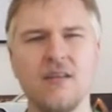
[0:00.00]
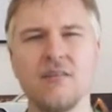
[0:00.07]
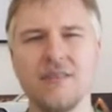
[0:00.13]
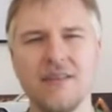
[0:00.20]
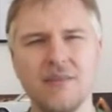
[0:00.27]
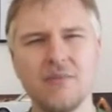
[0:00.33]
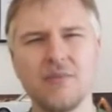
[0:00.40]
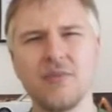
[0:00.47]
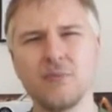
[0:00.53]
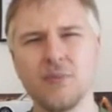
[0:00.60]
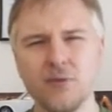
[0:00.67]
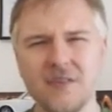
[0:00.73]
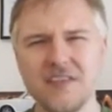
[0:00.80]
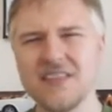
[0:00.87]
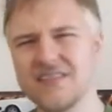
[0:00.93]
Now, the
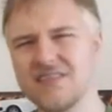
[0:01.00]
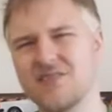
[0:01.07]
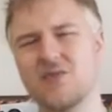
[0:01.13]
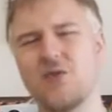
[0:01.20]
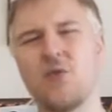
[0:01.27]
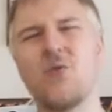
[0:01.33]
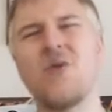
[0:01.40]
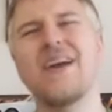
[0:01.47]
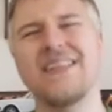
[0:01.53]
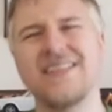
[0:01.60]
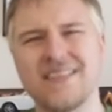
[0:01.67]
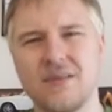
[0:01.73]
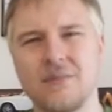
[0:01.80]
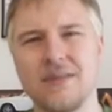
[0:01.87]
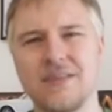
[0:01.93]
movie doesn't
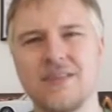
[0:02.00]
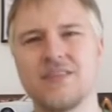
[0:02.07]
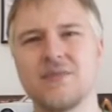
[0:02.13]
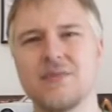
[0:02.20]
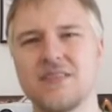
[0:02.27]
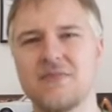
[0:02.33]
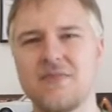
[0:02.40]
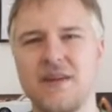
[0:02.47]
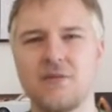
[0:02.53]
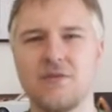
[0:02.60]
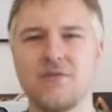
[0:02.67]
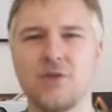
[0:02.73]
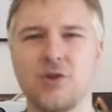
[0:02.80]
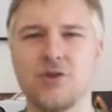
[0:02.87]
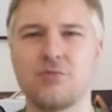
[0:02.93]
quite commit to its found
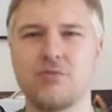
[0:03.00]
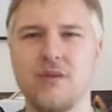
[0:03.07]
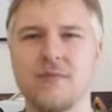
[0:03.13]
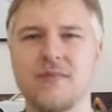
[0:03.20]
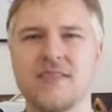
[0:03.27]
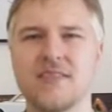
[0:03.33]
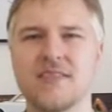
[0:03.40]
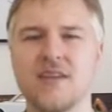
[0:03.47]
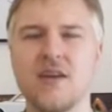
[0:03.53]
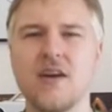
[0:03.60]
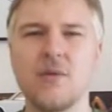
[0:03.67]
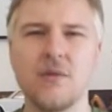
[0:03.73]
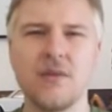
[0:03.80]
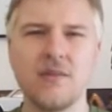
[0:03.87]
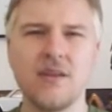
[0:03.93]
footage premise,
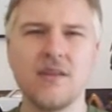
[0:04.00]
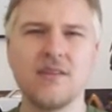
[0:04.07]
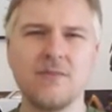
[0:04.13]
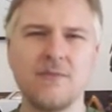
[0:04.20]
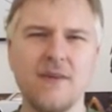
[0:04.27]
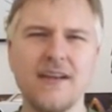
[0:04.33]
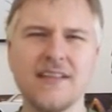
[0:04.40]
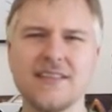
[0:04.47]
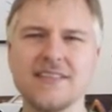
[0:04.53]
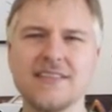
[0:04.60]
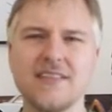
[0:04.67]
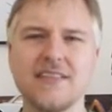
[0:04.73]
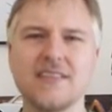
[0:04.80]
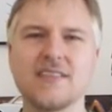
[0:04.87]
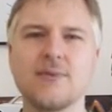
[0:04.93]
with the final
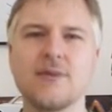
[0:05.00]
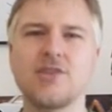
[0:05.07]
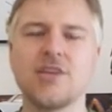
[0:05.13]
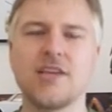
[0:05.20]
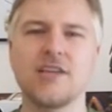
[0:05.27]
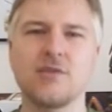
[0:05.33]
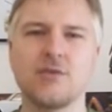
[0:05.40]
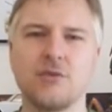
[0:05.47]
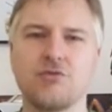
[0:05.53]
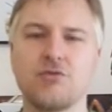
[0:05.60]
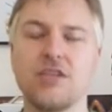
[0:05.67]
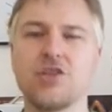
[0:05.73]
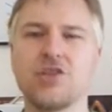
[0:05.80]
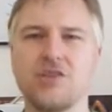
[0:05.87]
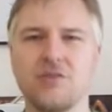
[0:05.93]
scene switching to a
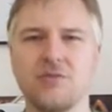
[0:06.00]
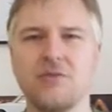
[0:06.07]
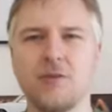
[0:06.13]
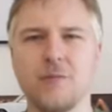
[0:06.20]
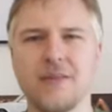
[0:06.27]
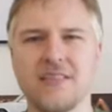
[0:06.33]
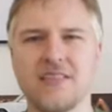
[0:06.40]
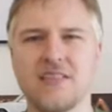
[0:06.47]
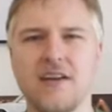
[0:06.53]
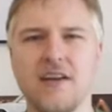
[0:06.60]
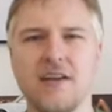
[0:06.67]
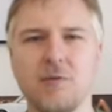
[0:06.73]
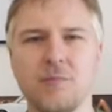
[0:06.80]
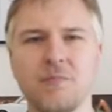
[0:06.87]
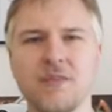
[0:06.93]
traditional filming
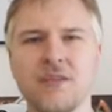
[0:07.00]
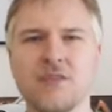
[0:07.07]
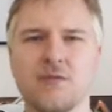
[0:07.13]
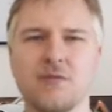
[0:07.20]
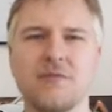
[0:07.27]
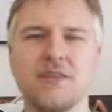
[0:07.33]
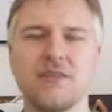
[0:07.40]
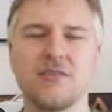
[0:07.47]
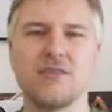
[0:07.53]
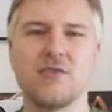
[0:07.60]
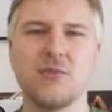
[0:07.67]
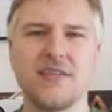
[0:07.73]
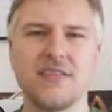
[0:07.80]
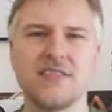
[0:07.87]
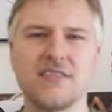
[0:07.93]
style to reveal the
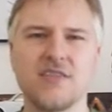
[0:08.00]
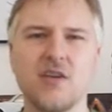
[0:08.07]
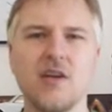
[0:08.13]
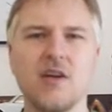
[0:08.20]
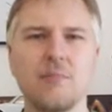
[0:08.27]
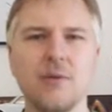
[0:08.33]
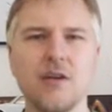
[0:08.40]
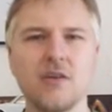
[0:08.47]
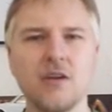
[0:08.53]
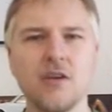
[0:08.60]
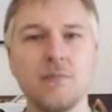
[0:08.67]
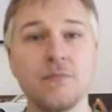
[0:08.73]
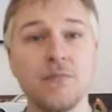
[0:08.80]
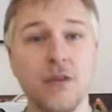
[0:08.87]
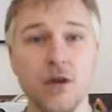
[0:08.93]
twist, but
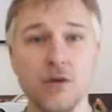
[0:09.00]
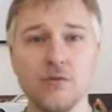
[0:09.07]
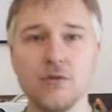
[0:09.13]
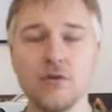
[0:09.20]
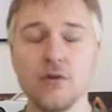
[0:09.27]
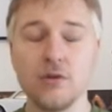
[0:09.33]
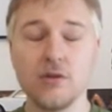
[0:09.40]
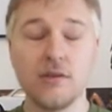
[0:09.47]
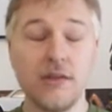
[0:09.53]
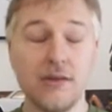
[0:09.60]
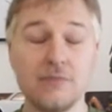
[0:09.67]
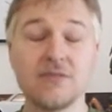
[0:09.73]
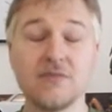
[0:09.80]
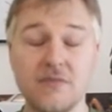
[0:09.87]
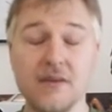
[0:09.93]
overall,
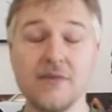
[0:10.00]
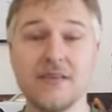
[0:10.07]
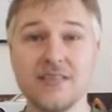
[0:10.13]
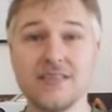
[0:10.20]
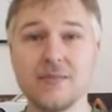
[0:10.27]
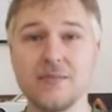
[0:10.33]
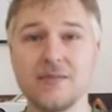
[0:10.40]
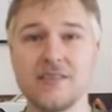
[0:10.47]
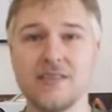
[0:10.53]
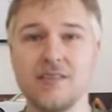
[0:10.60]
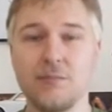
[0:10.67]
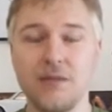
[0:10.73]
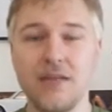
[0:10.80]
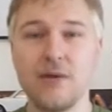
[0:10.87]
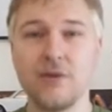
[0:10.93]
it was very similar to the
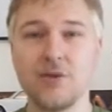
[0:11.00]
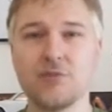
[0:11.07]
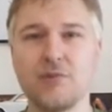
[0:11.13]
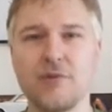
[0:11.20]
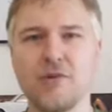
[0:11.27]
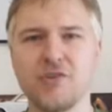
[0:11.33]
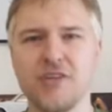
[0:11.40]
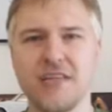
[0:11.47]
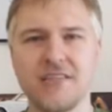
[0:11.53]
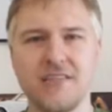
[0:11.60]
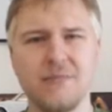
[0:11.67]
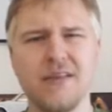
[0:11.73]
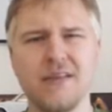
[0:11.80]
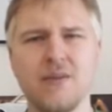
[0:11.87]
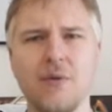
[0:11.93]
Blair Witch Project
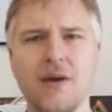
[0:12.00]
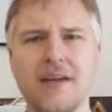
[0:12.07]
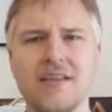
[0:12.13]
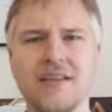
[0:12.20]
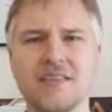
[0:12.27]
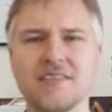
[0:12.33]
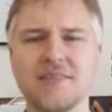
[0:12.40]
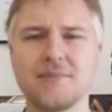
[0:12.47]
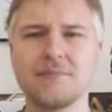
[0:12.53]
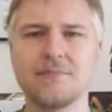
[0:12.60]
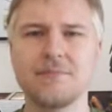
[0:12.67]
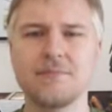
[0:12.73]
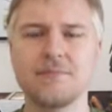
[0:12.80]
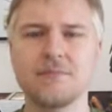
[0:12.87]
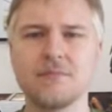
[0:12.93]
in many ways.
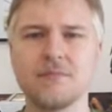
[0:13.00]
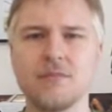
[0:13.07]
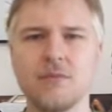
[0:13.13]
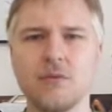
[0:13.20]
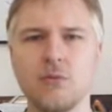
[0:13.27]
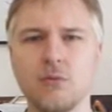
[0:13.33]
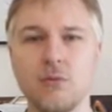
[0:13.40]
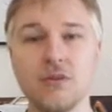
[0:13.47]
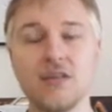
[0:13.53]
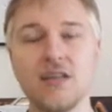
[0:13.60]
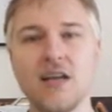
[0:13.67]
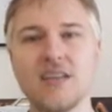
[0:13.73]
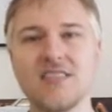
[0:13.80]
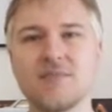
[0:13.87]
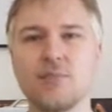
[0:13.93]
What the
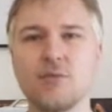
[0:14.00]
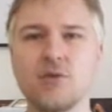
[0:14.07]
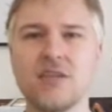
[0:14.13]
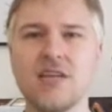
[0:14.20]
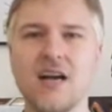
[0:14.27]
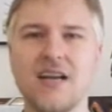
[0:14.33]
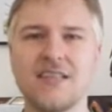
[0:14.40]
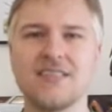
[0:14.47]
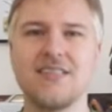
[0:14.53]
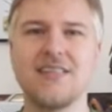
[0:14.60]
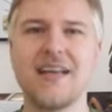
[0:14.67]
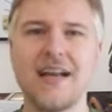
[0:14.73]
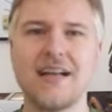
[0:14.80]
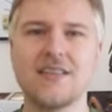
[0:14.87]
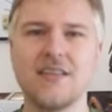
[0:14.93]
last broadcast
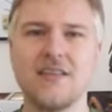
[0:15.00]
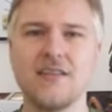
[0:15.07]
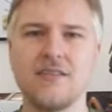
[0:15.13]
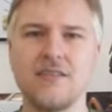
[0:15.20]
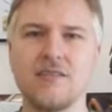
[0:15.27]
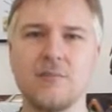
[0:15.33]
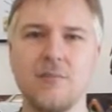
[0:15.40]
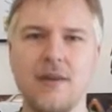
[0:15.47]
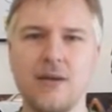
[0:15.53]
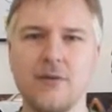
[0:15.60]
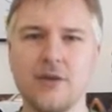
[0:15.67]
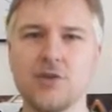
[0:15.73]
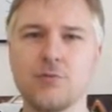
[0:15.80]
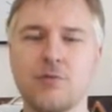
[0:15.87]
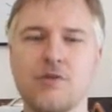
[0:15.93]
lacked that the Blair
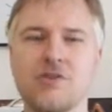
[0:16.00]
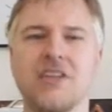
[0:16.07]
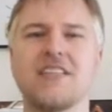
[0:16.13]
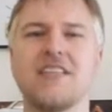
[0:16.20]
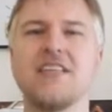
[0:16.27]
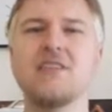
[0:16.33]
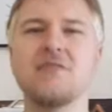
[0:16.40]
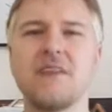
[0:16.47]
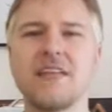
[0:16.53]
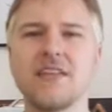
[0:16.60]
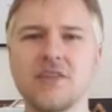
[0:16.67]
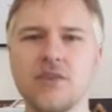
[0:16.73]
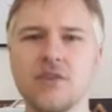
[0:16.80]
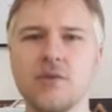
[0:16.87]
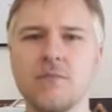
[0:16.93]
Witch Project
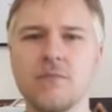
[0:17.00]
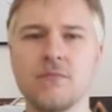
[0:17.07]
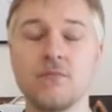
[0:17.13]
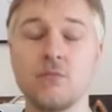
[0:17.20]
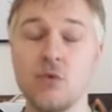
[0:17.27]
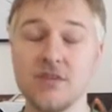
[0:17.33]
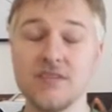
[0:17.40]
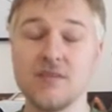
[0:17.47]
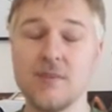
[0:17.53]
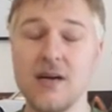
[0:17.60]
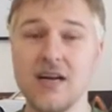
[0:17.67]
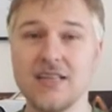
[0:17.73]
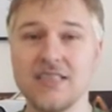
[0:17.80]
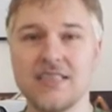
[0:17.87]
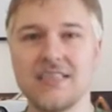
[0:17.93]
innovated was the
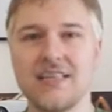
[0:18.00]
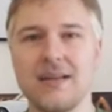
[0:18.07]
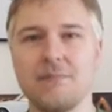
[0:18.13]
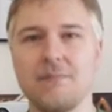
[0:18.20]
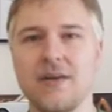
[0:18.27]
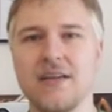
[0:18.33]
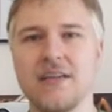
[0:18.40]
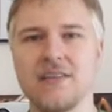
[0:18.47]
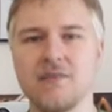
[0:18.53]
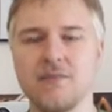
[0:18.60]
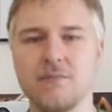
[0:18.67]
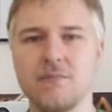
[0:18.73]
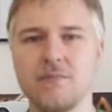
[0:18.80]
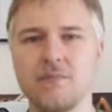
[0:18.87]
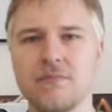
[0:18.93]
marketing campaign,
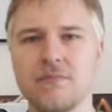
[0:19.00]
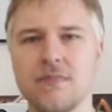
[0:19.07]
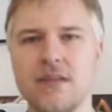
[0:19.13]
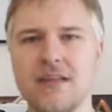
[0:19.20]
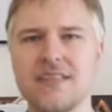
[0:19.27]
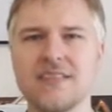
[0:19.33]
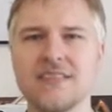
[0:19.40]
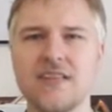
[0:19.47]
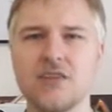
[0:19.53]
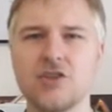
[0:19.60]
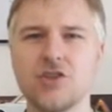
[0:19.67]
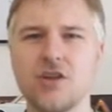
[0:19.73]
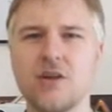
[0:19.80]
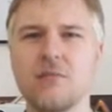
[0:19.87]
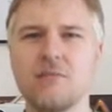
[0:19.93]
and as
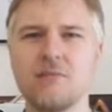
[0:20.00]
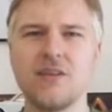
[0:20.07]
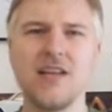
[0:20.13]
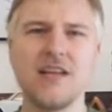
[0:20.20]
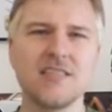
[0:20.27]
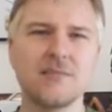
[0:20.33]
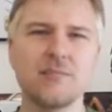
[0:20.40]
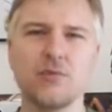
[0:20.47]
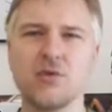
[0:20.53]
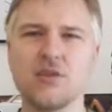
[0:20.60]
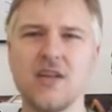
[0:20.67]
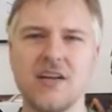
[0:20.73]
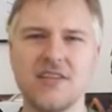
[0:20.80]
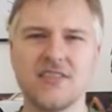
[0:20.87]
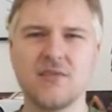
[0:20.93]
such, the last
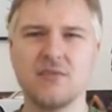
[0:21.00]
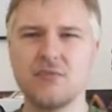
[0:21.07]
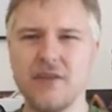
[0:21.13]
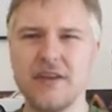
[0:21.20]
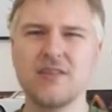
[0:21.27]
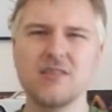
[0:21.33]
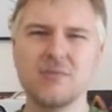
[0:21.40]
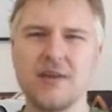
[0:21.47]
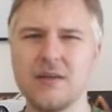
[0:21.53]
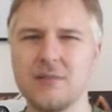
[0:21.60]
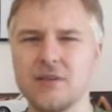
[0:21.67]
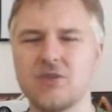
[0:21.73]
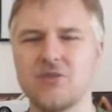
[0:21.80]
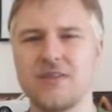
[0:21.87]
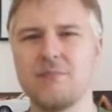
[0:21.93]
broadcast failed to make
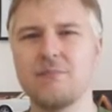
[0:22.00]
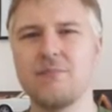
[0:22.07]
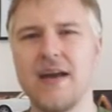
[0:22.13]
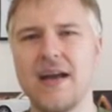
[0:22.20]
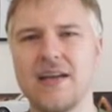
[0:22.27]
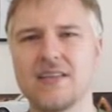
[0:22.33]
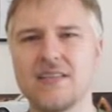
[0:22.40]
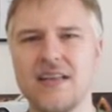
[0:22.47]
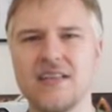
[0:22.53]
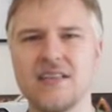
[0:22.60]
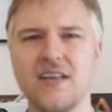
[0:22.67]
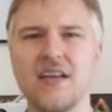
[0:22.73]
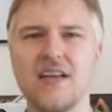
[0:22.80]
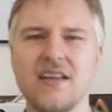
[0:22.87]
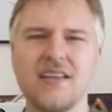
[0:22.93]
much of an impact and
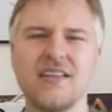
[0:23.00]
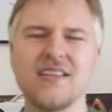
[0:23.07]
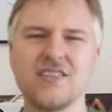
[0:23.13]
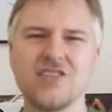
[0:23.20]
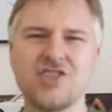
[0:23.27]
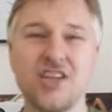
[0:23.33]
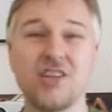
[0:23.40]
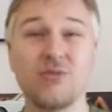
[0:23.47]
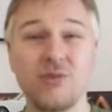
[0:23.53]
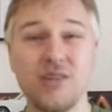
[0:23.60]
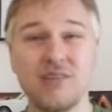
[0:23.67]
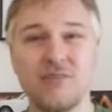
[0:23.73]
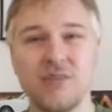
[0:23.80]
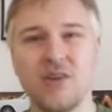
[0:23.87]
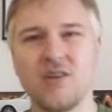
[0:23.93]
is
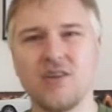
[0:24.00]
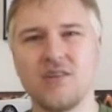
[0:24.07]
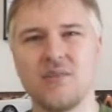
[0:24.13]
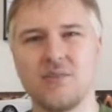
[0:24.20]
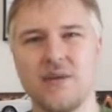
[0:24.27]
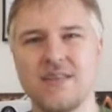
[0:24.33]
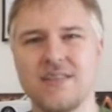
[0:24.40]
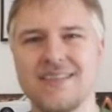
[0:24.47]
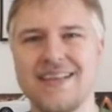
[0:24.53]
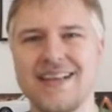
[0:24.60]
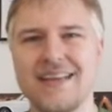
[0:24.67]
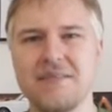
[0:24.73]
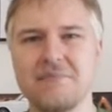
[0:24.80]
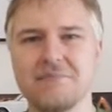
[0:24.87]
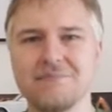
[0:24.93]
generally forgotten by
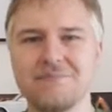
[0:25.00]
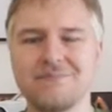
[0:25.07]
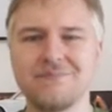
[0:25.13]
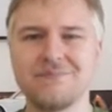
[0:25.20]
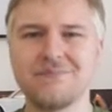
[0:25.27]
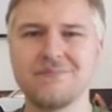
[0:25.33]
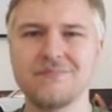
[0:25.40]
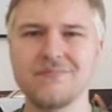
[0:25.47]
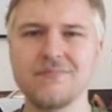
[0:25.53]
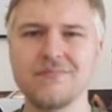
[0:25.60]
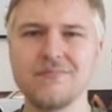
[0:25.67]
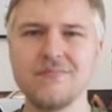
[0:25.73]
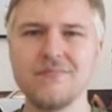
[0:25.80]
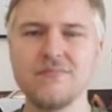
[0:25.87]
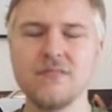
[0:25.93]
today.
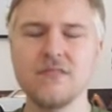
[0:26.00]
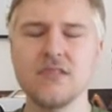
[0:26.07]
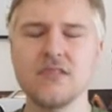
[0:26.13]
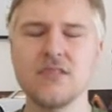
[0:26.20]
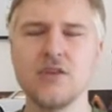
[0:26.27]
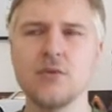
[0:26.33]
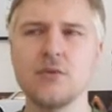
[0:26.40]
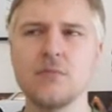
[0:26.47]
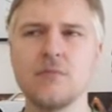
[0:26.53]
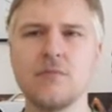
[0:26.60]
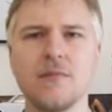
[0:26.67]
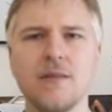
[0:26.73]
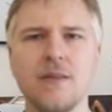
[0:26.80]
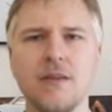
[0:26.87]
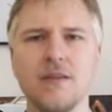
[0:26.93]
So,
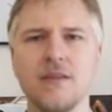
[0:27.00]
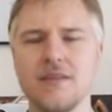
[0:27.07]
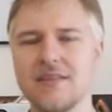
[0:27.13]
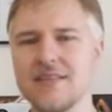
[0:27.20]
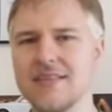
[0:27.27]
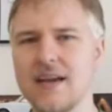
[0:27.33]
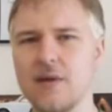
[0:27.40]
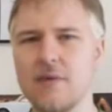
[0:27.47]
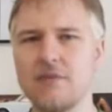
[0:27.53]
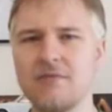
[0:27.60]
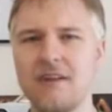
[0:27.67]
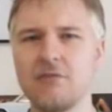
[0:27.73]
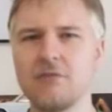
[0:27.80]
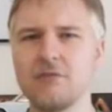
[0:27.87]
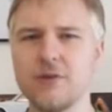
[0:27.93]
is that where
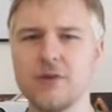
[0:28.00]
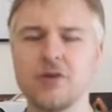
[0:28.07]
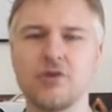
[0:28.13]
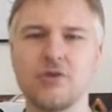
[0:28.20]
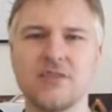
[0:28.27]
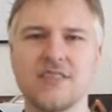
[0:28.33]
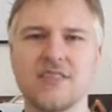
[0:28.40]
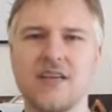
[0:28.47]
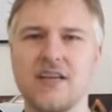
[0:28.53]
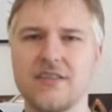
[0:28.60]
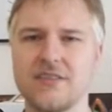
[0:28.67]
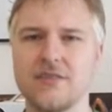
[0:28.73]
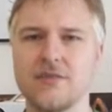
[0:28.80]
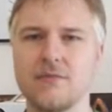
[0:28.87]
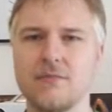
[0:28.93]
found footage all
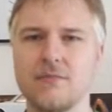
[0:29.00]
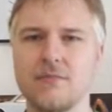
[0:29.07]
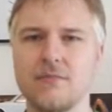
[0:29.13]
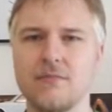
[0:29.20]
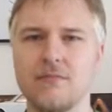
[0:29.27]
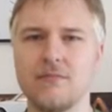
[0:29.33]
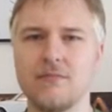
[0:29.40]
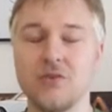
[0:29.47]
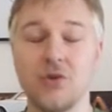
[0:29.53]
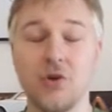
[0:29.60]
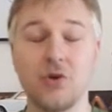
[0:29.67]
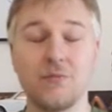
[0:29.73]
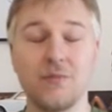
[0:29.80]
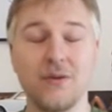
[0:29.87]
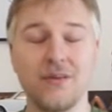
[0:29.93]
started?
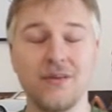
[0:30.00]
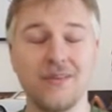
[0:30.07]
Nope.